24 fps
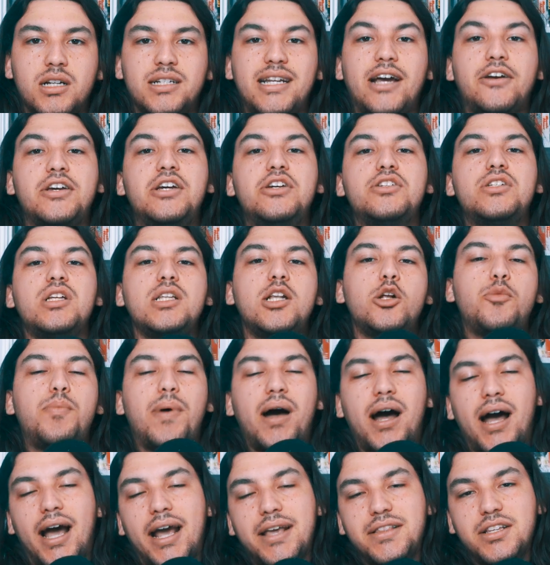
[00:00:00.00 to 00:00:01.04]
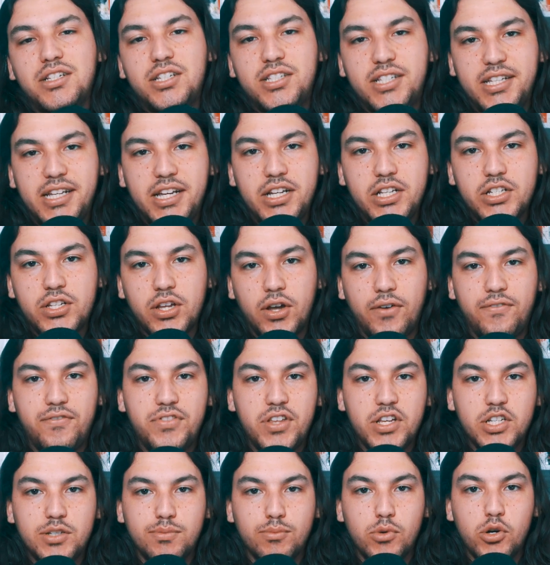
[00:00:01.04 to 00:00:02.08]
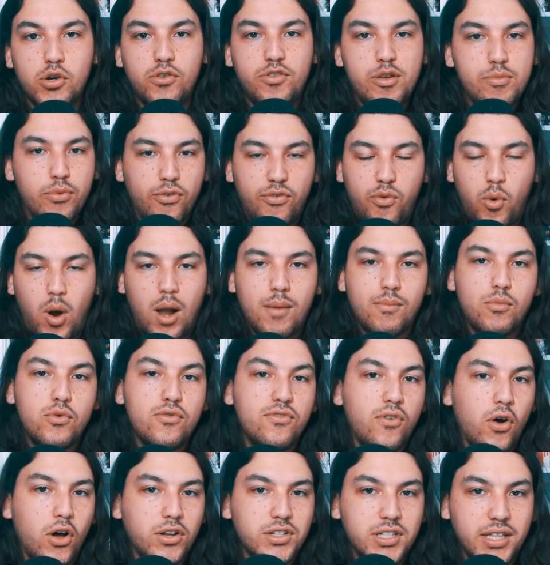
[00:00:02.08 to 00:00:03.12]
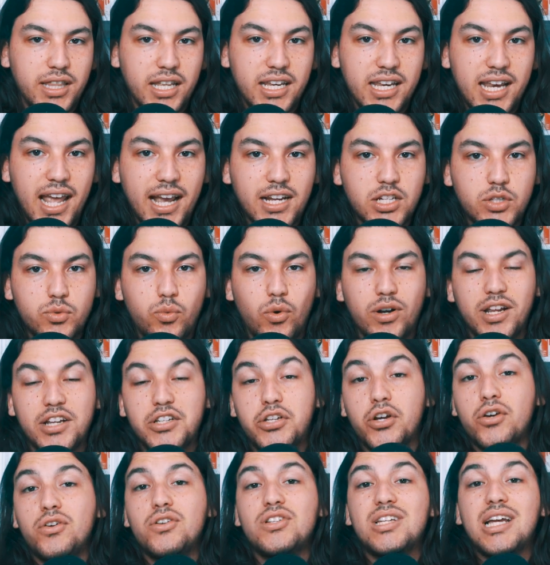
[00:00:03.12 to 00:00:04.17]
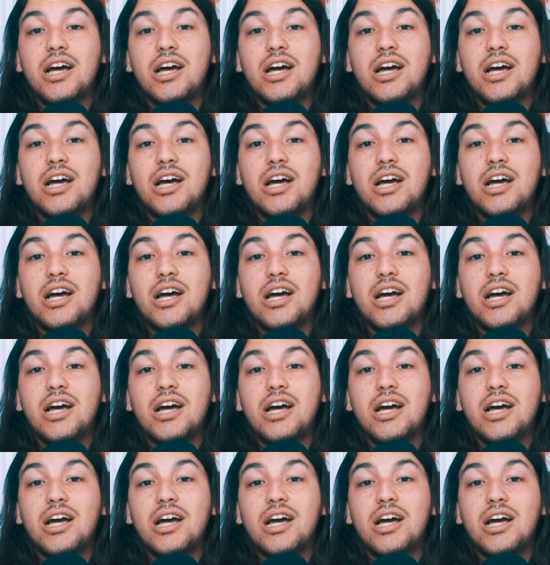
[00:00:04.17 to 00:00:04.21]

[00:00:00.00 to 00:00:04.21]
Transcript: Now here's a little behind the scenes of this movie before I move on to the next one. It turns